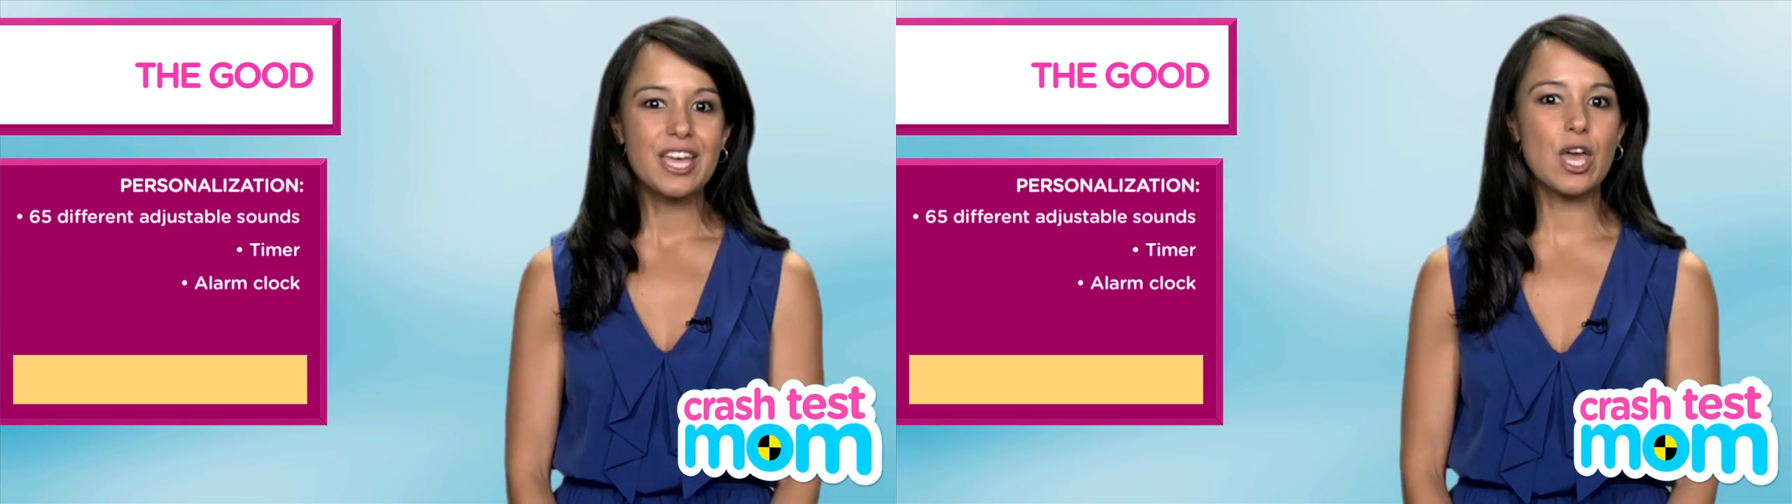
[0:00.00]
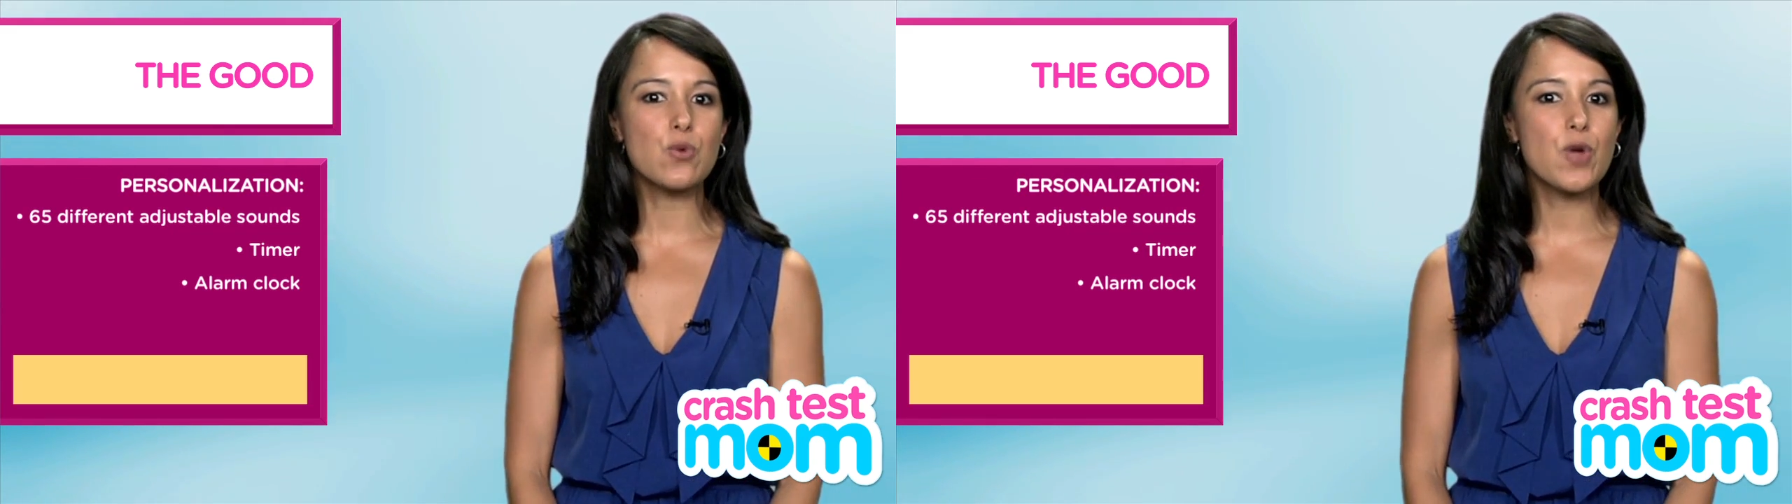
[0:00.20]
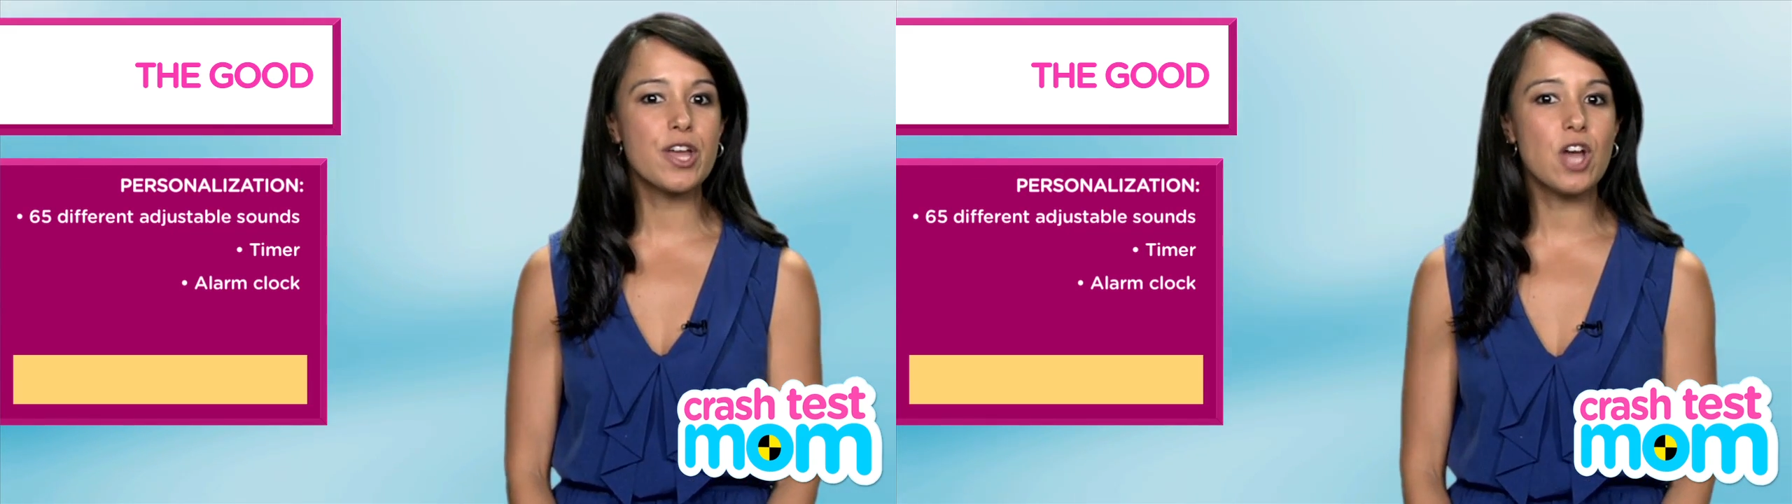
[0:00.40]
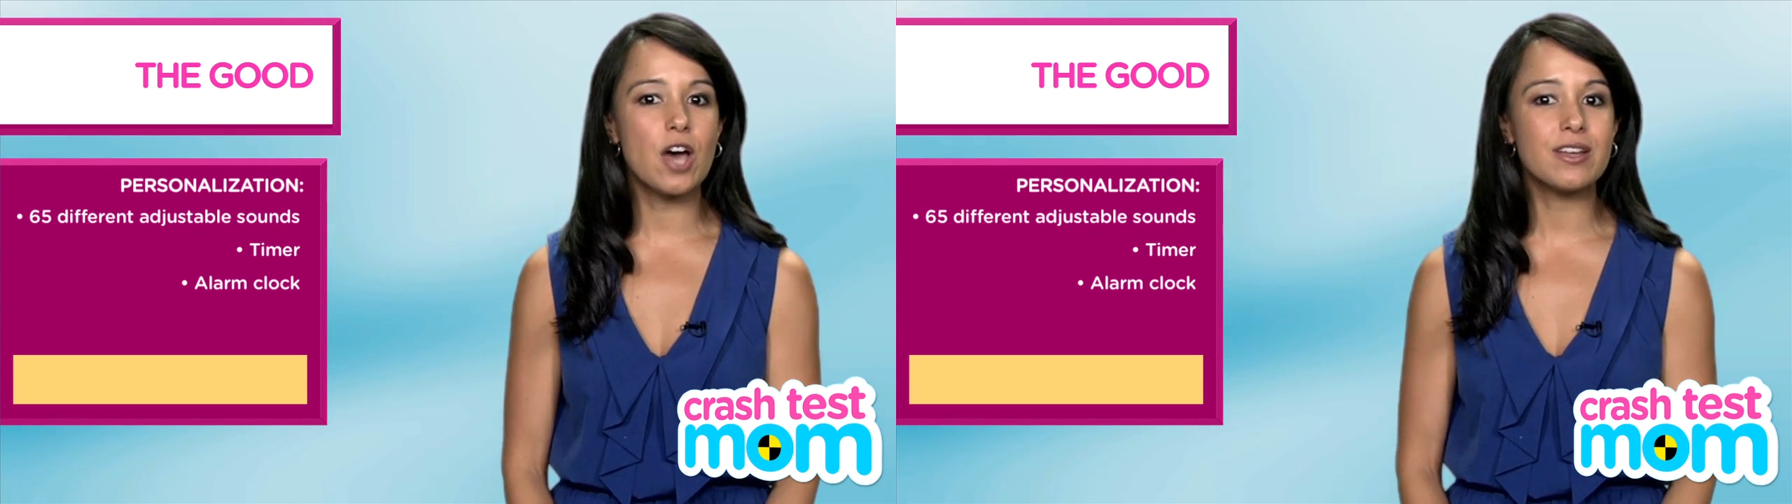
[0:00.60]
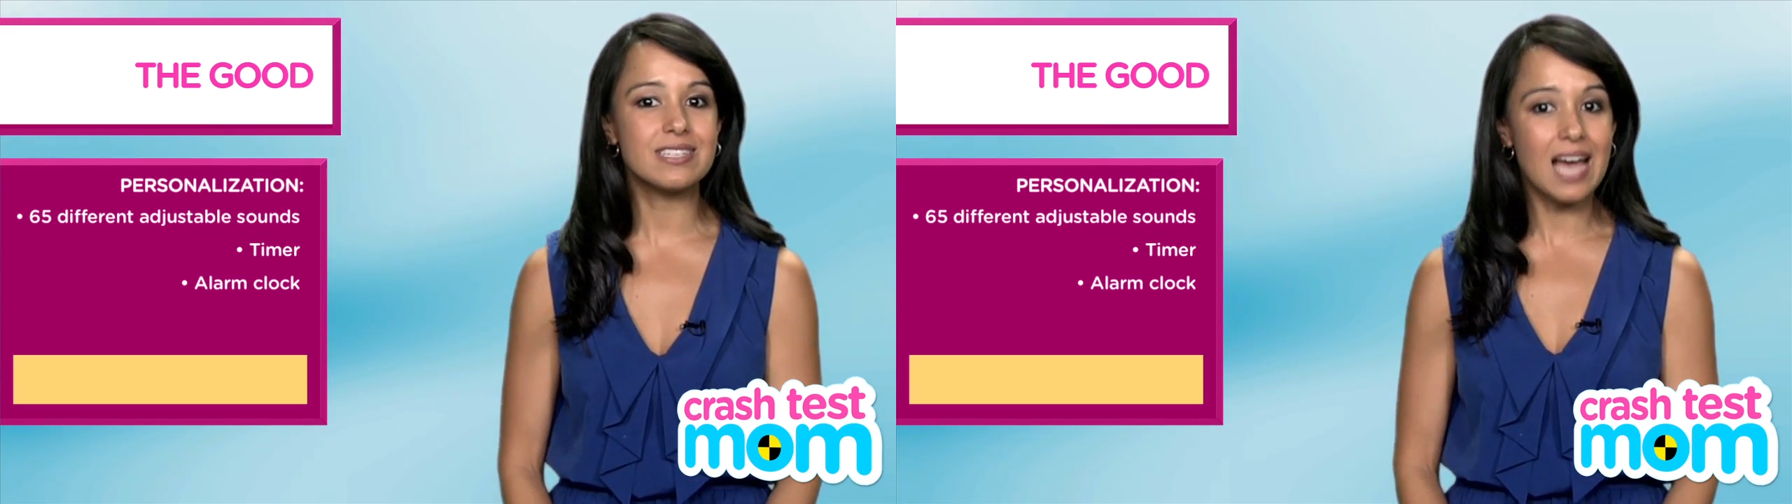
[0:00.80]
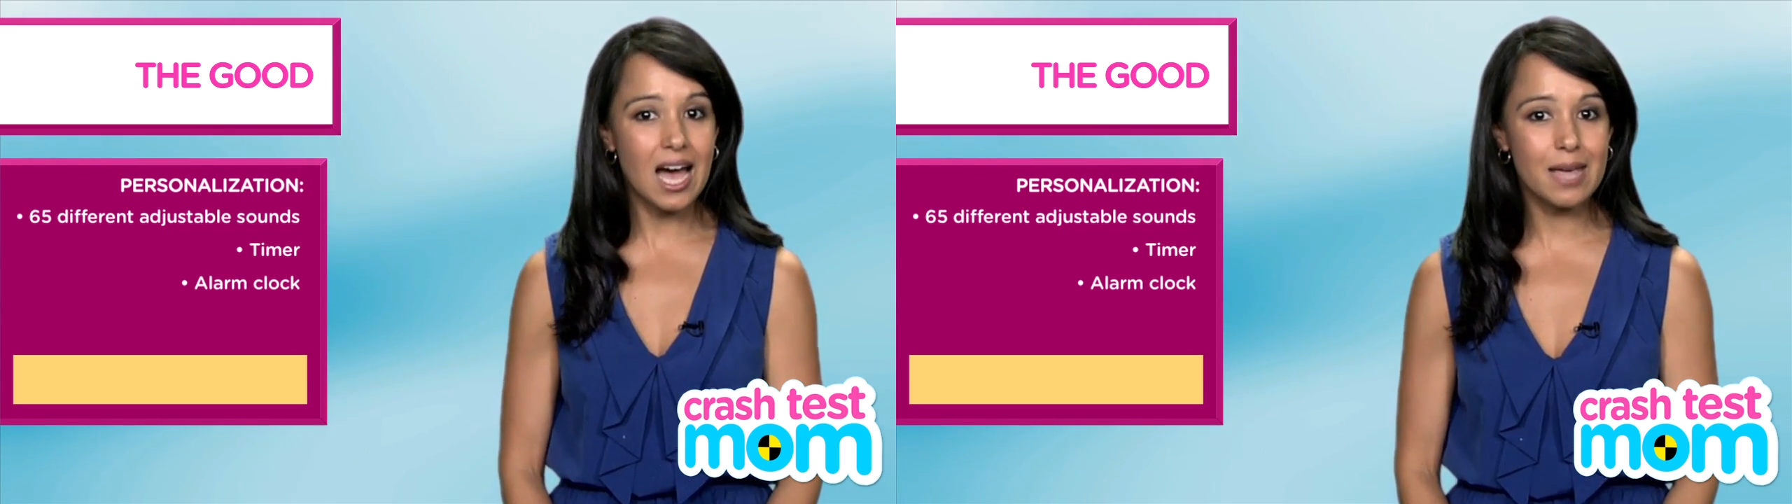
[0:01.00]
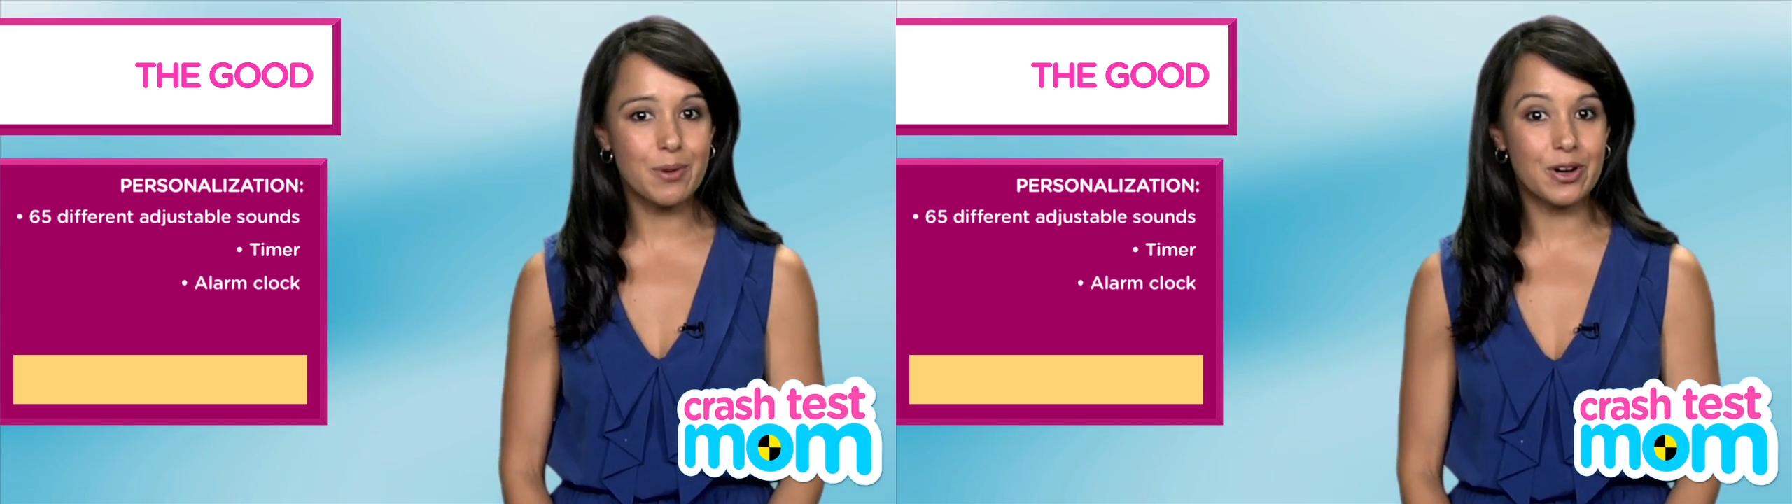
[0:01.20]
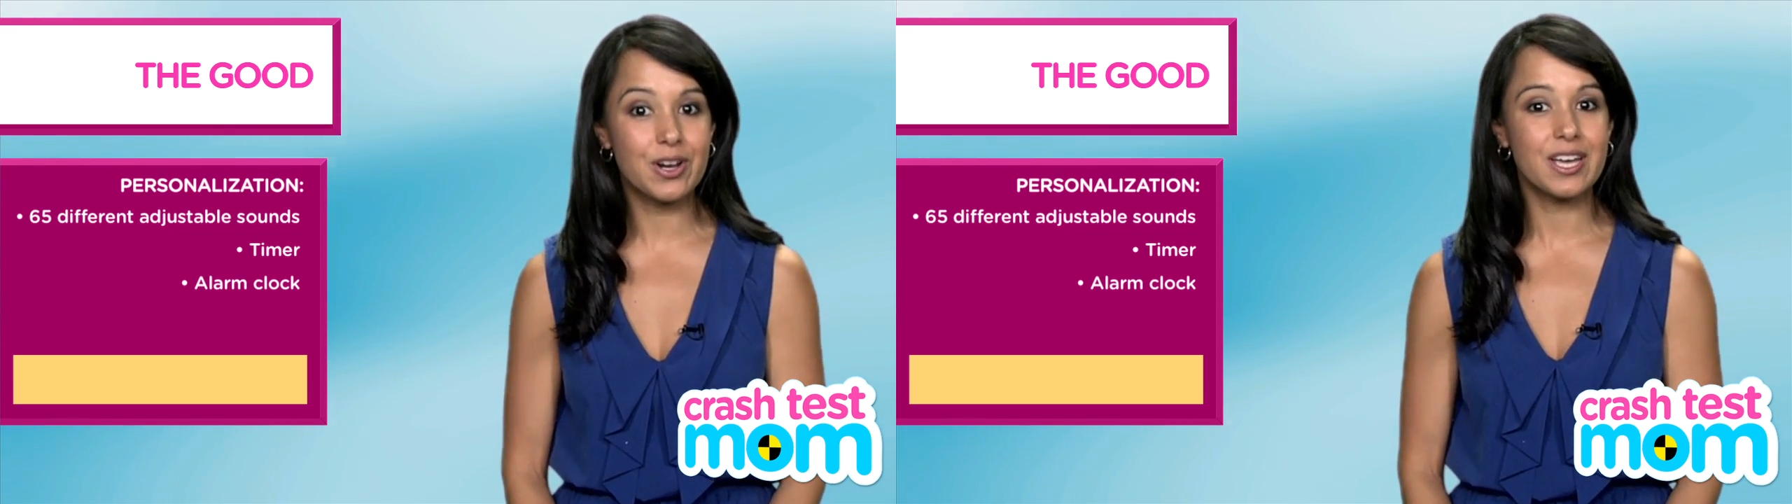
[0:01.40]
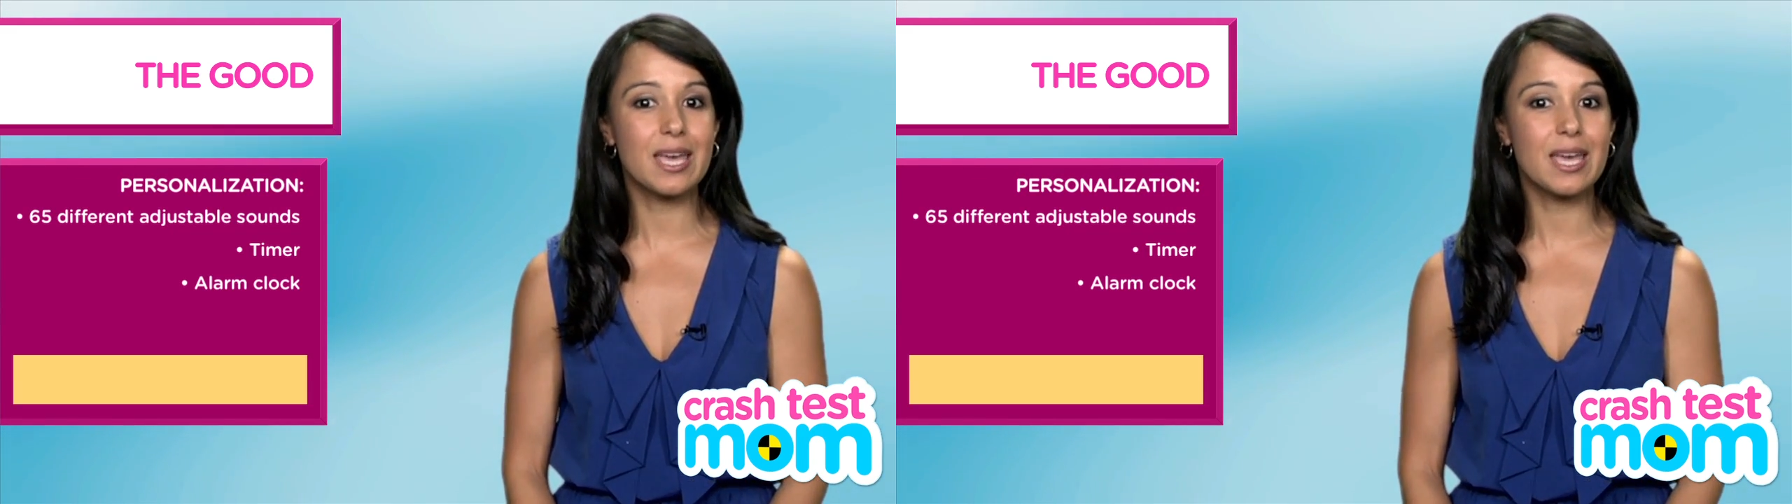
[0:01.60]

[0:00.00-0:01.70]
can run on a timer,